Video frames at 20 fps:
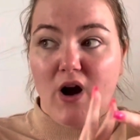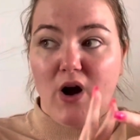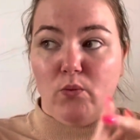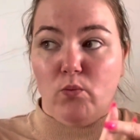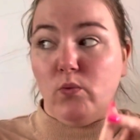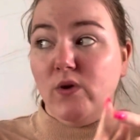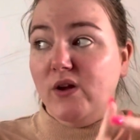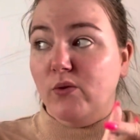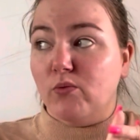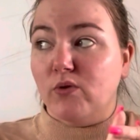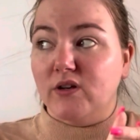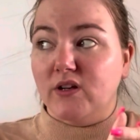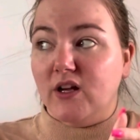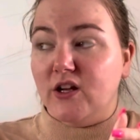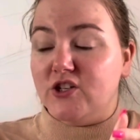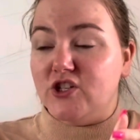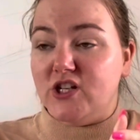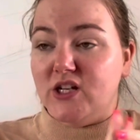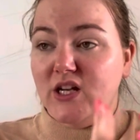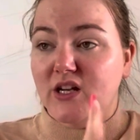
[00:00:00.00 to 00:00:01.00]
we want to
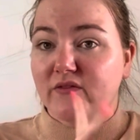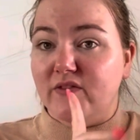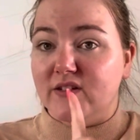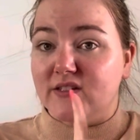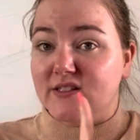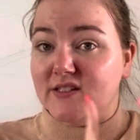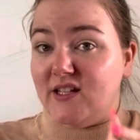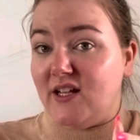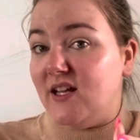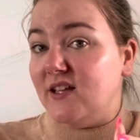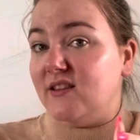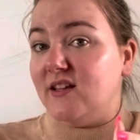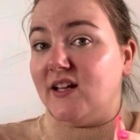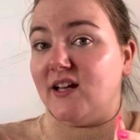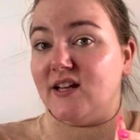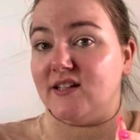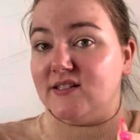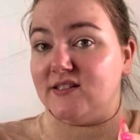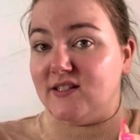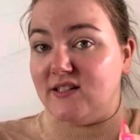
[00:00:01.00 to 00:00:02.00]
achieve, is take the
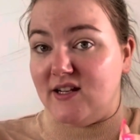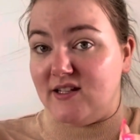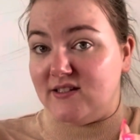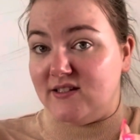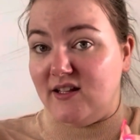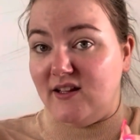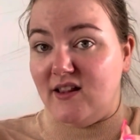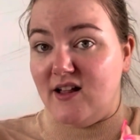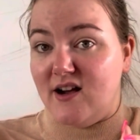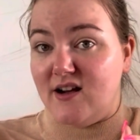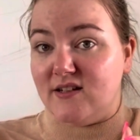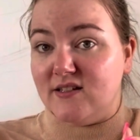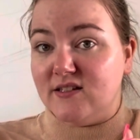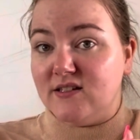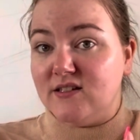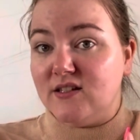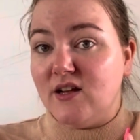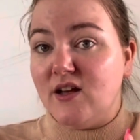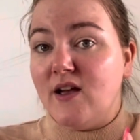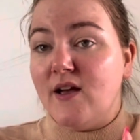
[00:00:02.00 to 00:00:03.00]
kids to Disneyland,